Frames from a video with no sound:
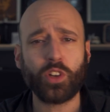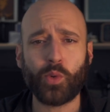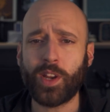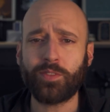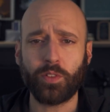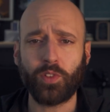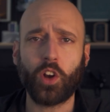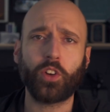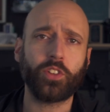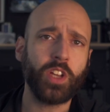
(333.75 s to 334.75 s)
Those are great for
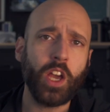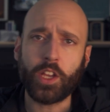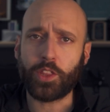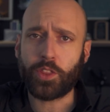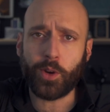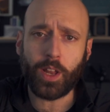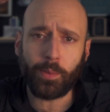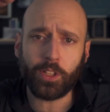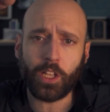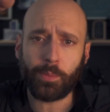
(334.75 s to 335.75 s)
vloggers. You throw it
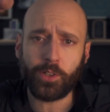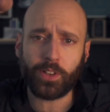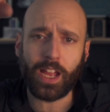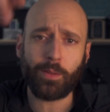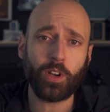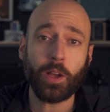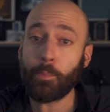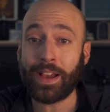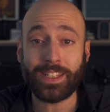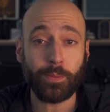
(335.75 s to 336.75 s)
up on top of your camera.
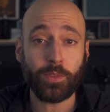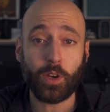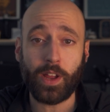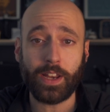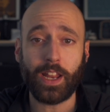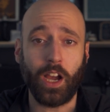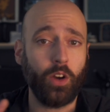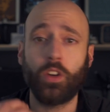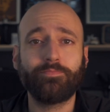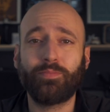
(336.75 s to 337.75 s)
Mine's up there right
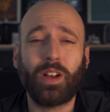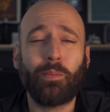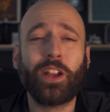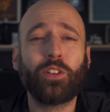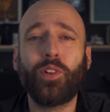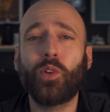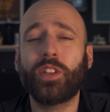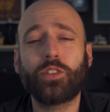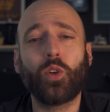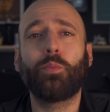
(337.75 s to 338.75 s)
now. A microphone
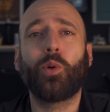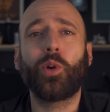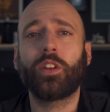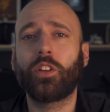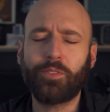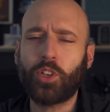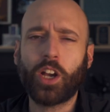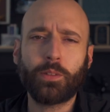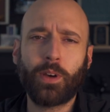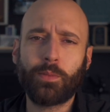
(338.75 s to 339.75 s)
is so important. I've
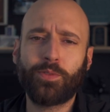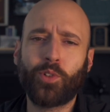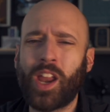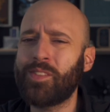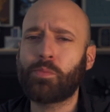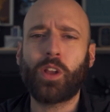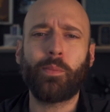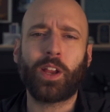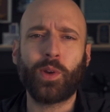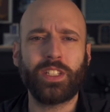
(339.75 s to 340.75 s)
talked about it before. I even
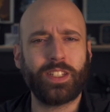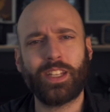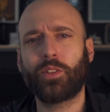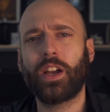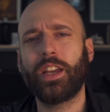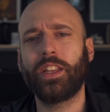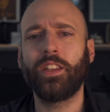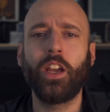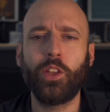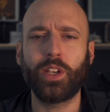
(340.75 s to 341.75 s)
brought my crazy sound guy
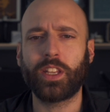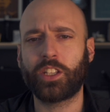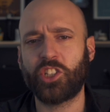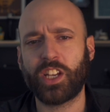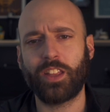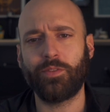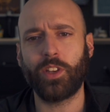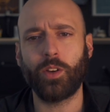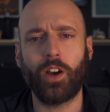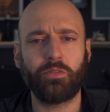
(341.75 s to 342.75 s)
in. You guys can check that
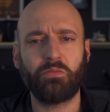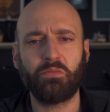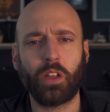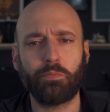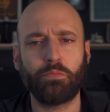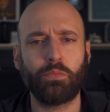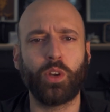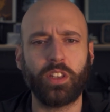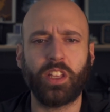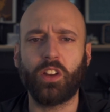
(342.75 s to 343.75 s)
video out. I'll
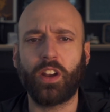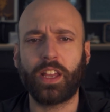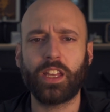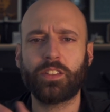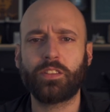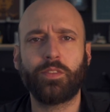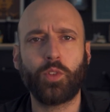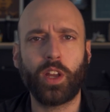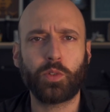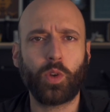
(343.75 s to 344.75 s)
put it here, I guess,
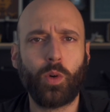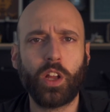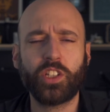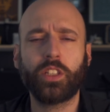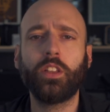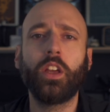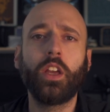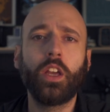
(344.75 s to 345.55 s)
if you guys want to watch it.